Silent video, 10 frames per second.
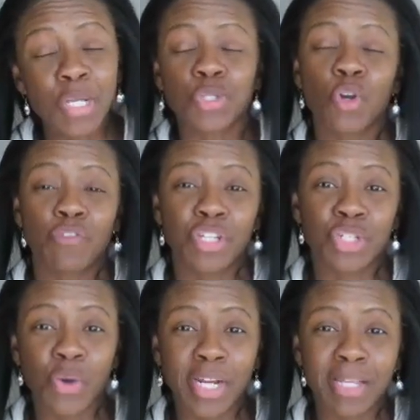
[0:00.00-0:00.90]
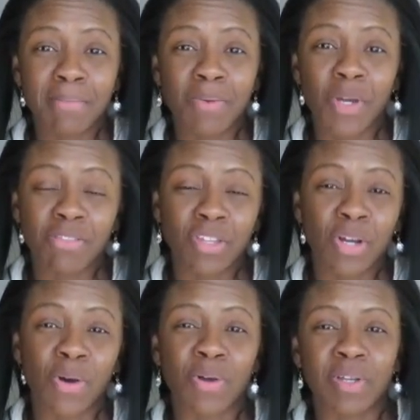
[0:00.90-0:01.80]
So if you're joining me with the
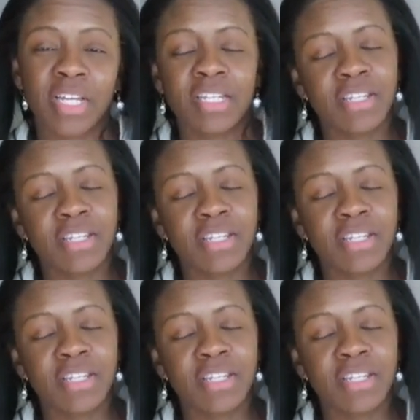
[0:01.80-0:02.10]
goal,